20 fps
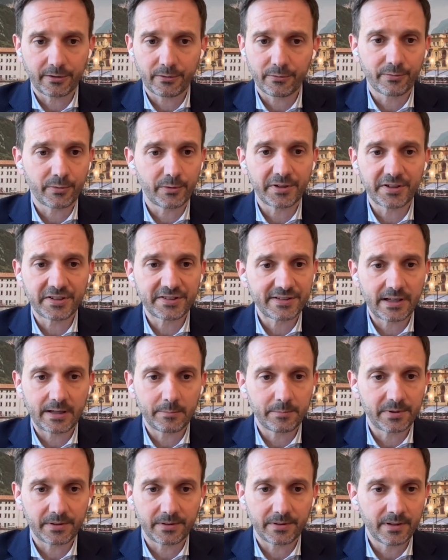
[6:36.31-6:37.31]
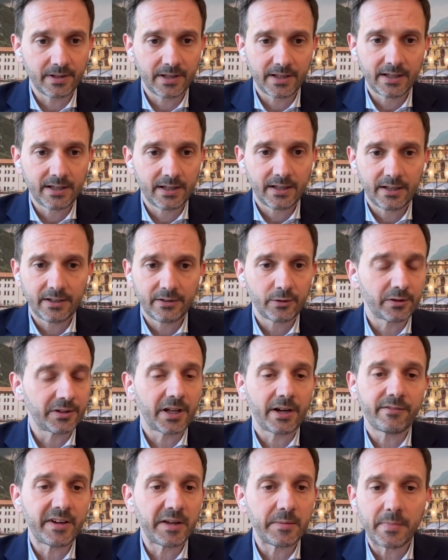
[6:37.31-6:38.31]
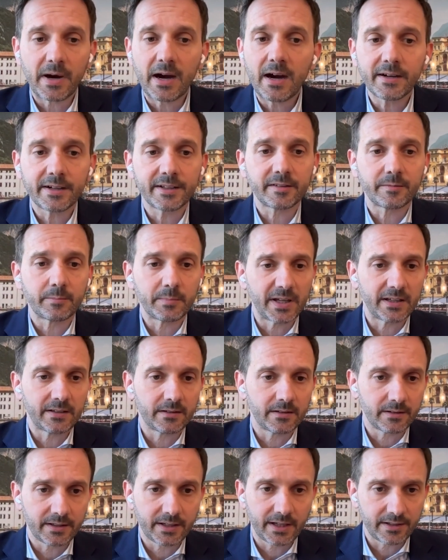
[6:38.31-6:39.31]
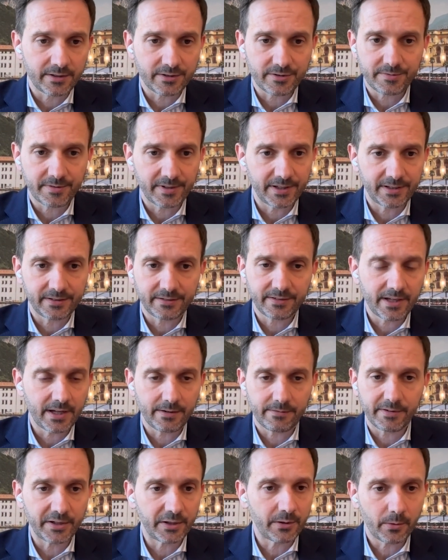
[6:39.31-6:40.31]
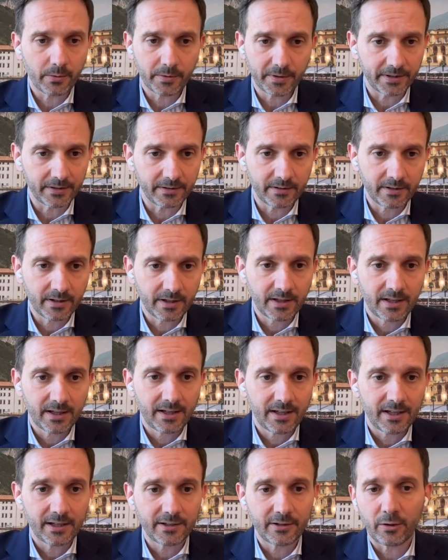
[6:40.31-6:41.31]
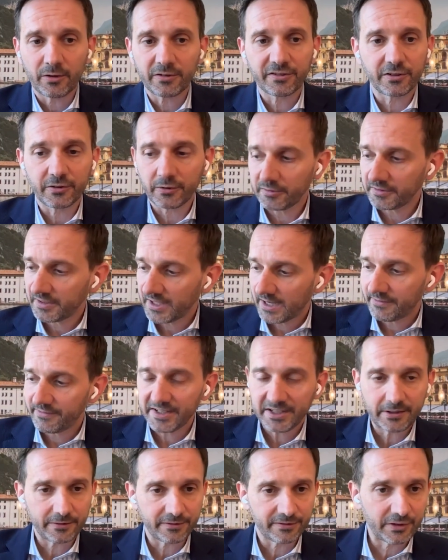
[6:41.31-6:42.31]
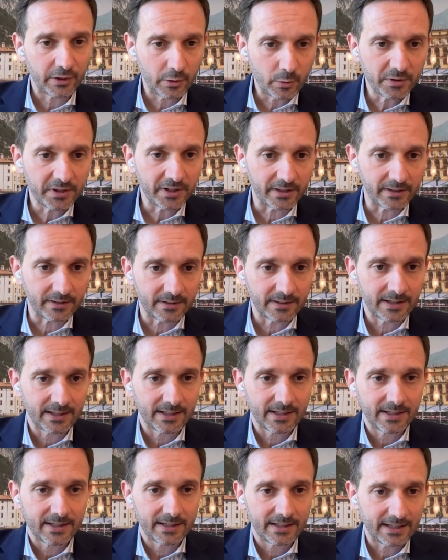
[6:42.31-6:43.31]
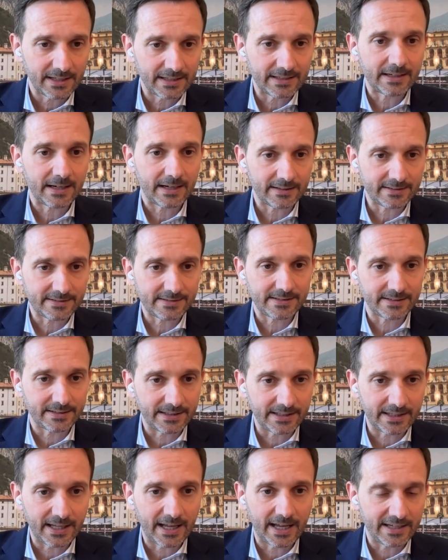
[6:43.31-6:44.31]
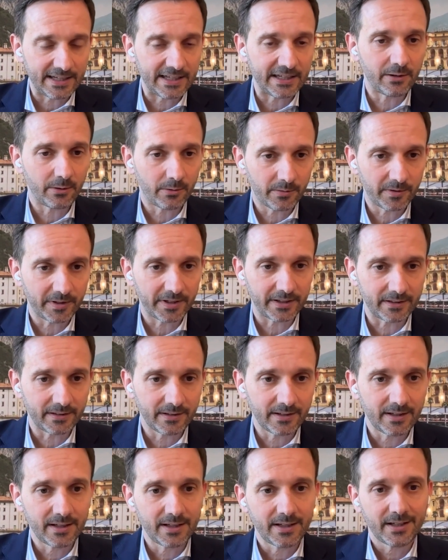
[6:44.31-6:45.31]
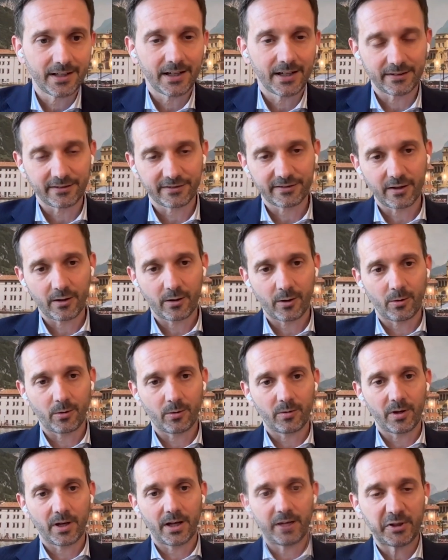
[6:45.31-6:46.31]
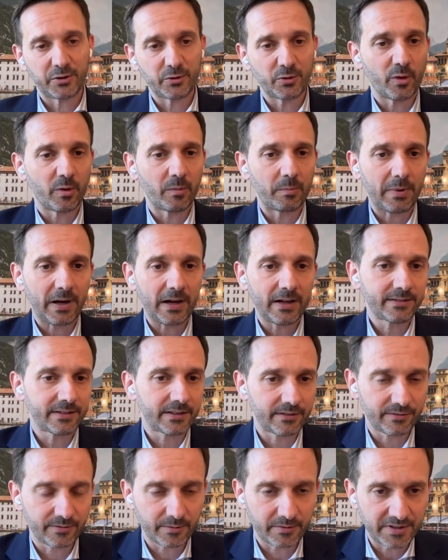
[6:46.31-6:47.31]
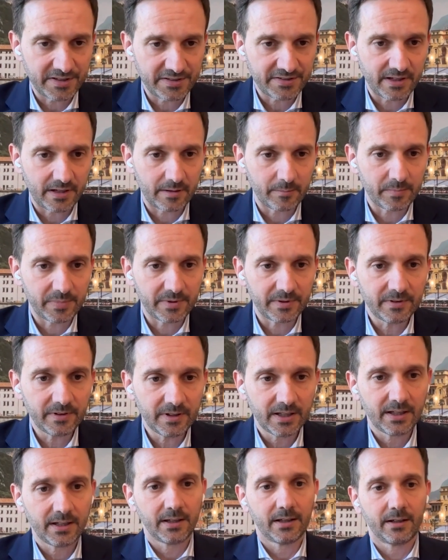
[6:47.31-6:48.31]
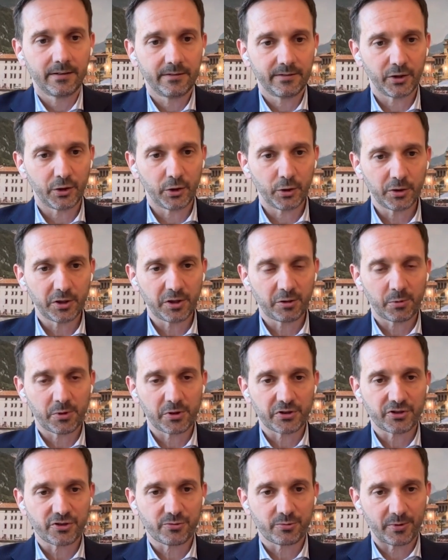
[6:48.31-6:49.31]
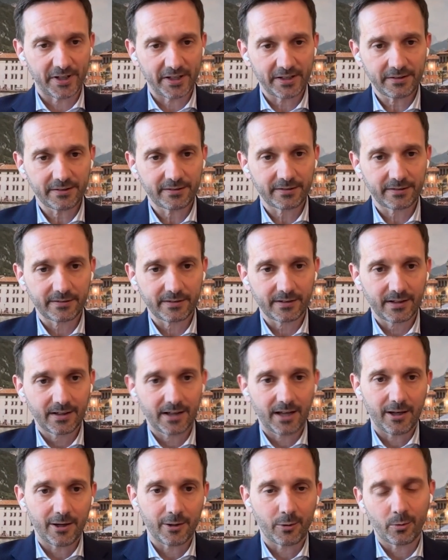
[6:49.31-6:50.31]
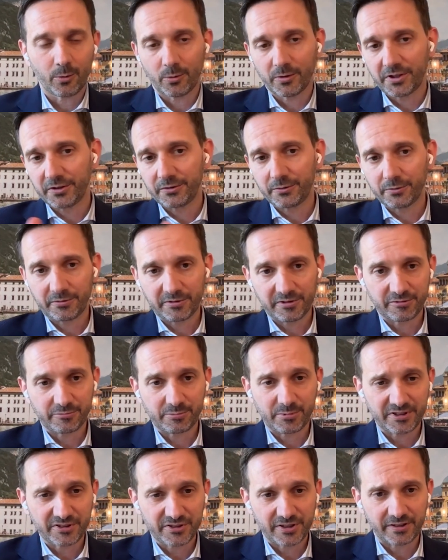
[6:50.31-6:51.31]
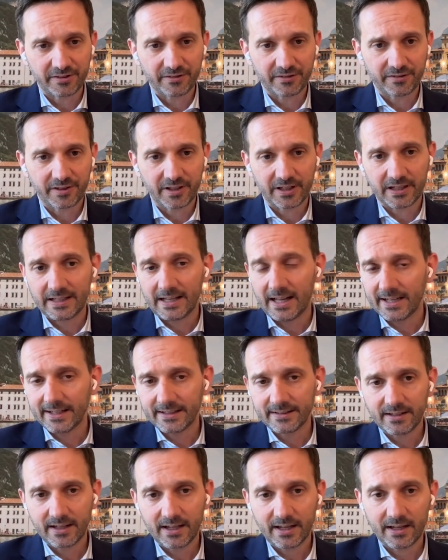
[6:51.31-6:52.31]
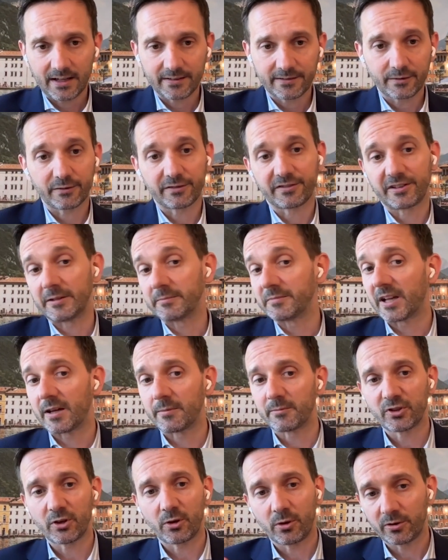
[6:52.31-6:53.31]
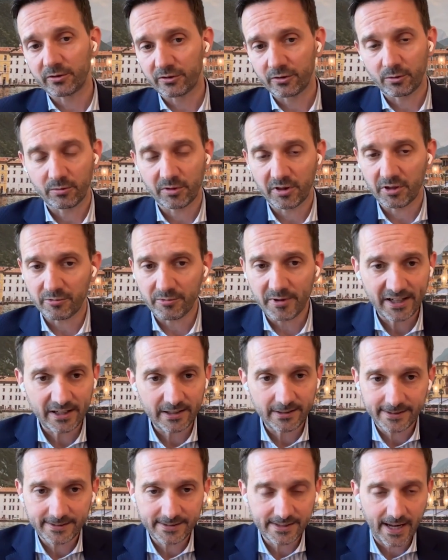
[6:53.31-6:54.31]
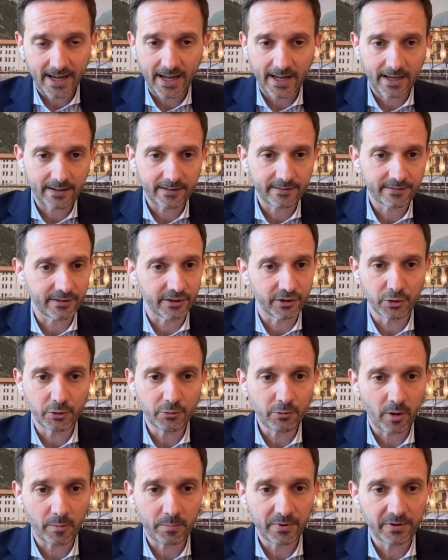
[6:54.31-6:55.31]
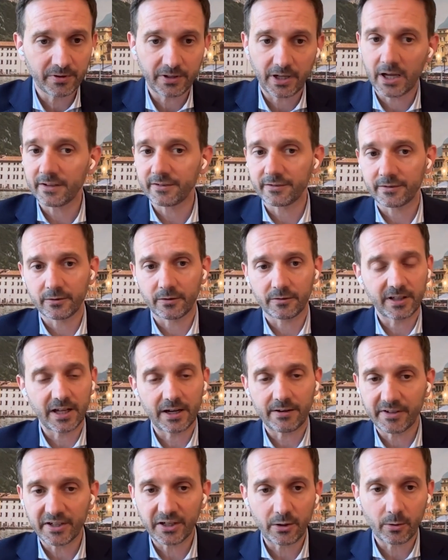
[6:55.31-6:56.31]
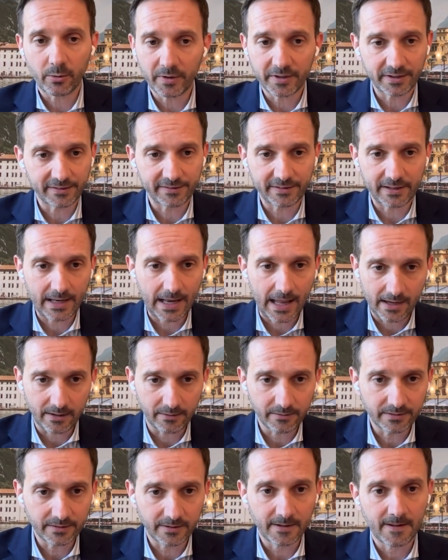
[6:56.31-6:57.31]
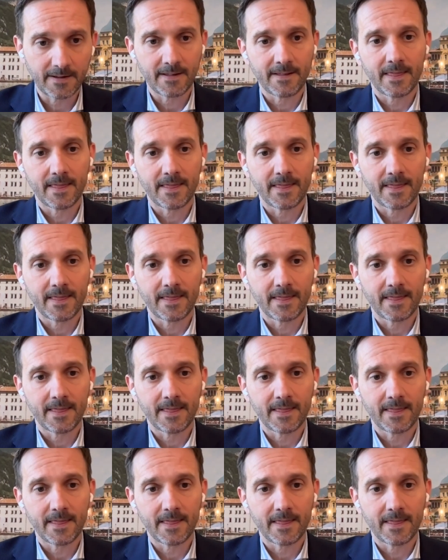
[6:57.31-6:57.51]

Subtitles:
So for example, not every market maker can trade every coin, and also not every custodian can custody any coin. And so when we do a basket, for example, the universe shrinks according to restrictions the client has, or sometimes also the regulator has in Europe. Yeah, so not every coin is allowed.